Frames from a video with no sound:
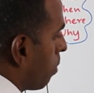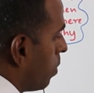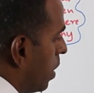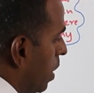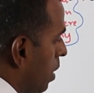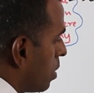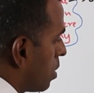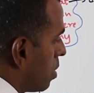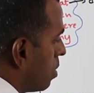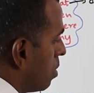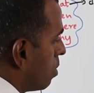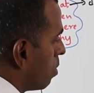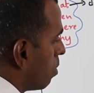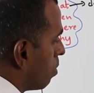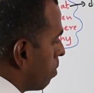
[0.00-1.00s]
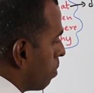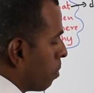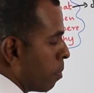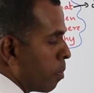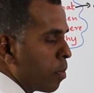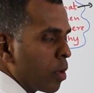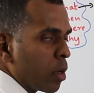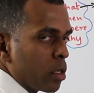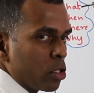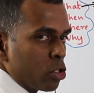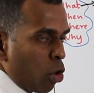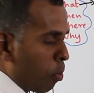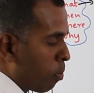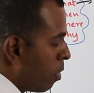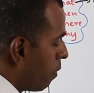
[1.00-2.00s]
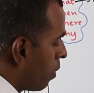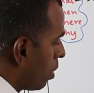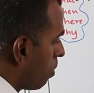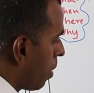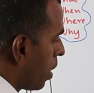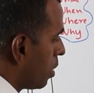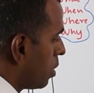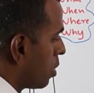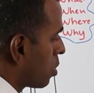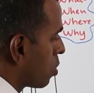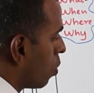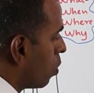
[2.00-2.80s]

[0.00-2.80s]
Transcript: these top level managers